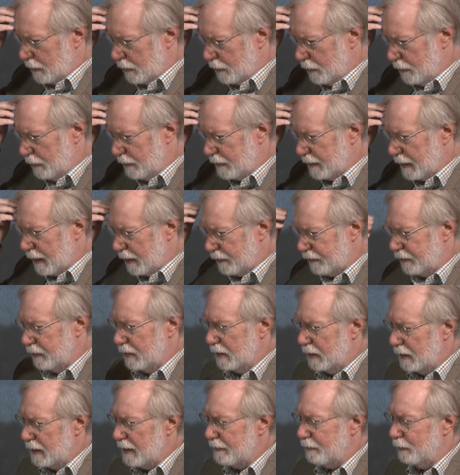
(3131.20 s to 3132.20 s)

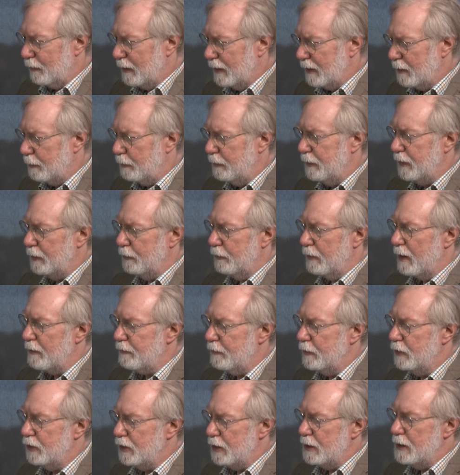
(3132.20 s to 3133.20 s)
2011, when the big
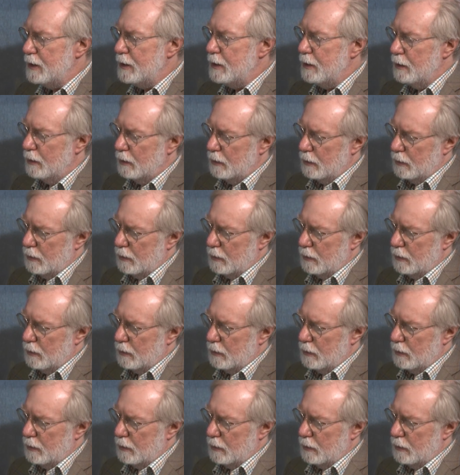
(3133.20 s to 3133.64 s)
refugee